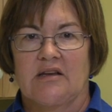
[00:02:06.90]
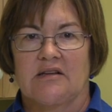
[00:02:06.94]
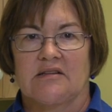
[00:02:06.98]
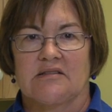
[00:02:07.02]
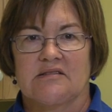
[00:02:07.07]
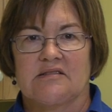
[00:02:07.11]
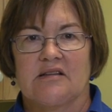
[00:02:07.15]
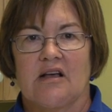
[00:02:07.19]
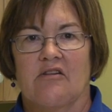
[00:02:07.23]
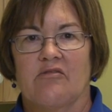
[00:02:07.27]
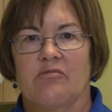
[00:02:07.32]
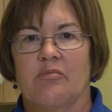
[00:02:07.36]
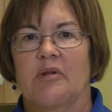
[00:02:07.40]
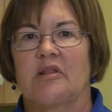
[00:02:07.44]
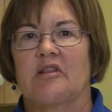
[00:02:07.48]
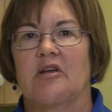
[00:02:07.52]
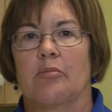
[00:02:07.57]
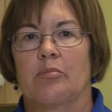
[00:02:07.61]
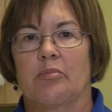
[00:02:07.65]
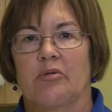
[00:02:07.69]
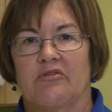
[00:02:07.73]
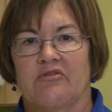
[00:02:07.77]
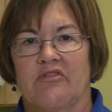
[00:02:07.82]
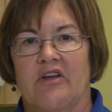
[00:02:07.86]
itself, but
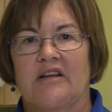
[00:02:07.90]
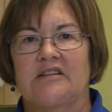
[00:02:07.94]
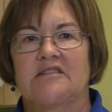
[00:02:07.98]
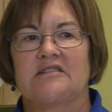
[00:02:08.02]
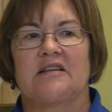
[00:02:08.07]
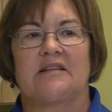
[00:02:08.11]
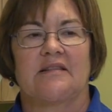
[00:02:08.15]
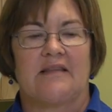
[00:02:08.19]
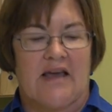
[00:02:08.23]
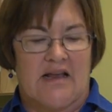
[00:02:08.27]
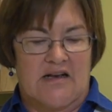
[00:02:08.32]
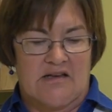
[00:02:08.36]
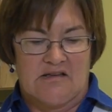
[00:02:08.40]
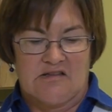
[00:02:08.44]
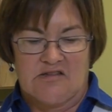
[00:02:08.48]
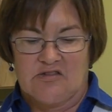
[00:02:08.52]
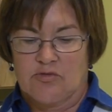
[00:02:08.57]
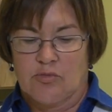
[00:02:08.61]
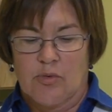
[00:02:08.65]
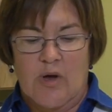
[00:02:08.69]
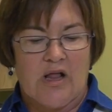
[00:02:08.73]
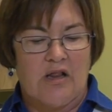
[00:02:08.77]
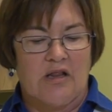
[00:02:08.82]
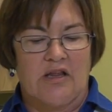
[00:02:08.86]
they're preventing that
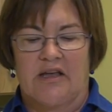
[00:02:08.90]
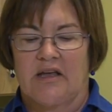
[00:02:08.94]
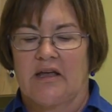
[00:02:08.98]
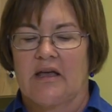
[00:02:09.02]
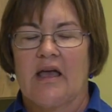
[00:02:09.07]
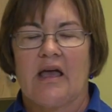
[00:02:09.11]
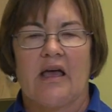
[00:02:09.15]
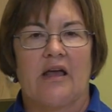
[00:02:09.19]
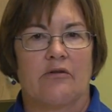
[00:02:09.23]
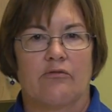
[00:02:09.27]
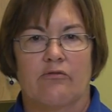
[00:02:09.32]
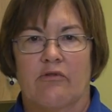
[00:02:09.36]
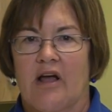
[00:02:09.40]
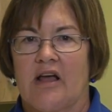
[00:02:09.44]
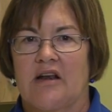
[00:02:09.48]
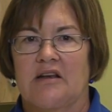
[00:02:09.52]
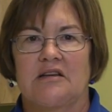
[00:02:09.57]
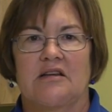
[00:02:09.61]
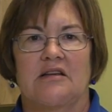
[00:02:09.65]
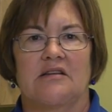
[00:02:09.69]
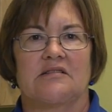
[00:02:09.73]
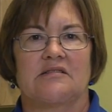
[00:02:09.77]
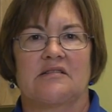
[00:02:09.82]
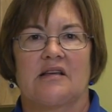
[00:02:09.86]
swelling and
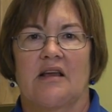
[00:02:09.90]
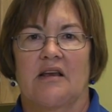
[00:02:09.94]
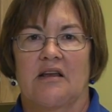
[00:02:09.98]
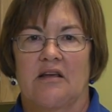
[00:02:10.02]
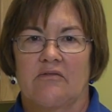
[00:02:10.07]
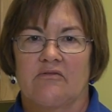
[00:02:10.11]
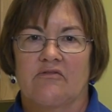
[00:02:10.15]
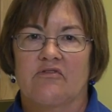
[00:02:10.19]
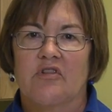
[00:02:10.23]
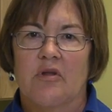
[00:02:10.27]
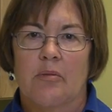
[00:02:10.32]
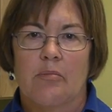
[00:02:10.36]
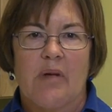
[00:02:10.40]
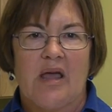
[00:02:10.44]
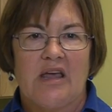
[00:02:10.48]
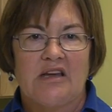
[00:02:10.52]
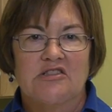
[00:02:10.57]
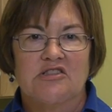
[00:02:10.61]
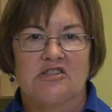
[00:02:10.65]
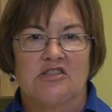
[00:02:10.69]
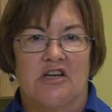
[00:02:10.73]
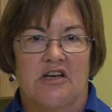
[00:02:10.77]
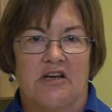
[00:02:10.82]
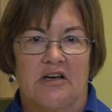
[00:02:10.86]
redness and
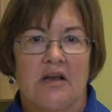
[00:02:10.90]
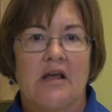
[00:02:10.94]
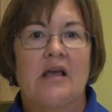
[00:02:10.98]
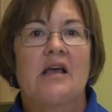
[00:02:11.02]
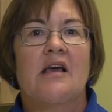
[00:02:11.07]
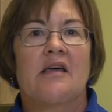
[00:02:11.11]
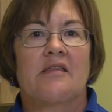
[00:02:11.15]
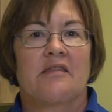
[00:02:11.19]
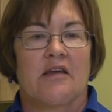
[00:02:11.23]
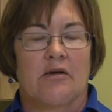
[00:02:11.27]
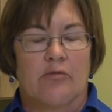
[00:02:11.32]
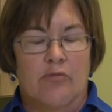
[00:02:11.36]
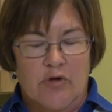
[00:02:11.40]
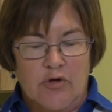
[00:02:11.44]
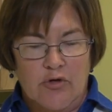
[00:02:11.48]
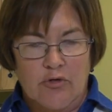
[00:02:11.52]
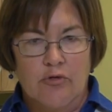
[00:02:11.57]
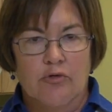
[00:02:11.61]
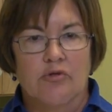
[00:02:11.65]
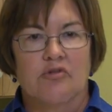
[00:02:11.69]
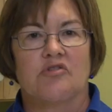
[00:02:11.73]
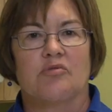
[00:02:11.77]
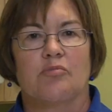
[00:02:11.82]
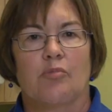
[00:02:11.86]
inflammation that
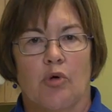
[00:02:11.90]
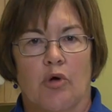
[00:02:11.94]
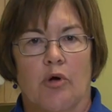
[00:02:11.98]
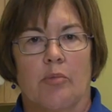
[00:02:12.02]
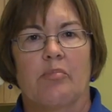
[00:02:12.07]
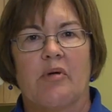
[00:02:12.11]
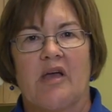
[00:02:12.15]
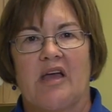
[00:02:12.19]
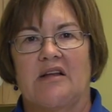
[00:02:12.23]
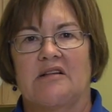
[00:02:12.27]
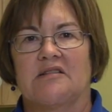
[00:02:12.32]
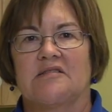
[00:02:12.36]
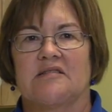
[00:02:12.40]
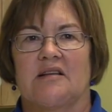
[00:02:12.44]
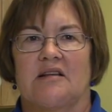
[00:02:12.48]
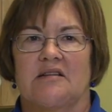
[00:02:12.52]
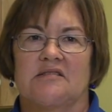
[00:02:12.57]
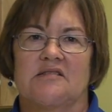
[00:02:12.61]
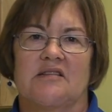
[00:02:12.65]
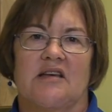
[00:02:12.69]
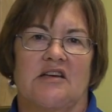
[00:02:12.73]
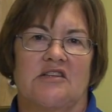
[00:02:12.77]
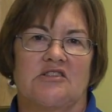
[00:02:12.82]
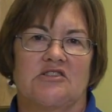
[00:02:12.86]
recruits more pain
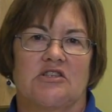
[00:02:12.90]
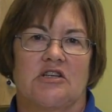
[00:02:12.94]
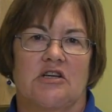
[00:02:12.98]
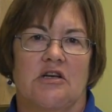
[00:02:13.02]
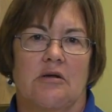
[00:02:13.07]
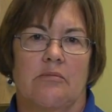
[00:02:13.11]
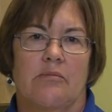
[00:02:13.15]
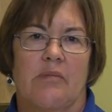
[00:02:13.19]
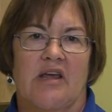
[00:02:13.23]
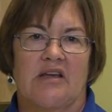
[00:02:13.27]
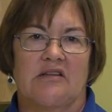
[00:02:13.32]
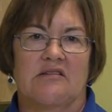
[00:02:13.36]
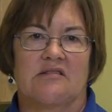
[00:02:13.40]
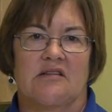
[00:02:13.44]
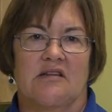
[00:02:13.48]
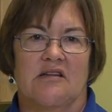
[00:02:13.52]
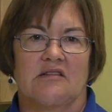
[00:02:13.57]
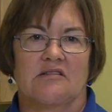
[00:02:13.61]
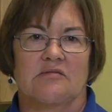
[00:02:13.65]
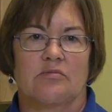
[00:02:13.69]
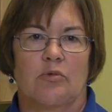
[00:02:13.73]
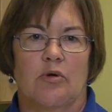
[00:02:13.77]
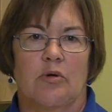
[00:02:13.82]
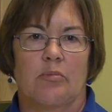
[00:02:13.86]
sensation and makes
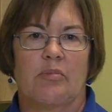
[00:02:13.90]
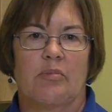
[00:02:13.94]
things more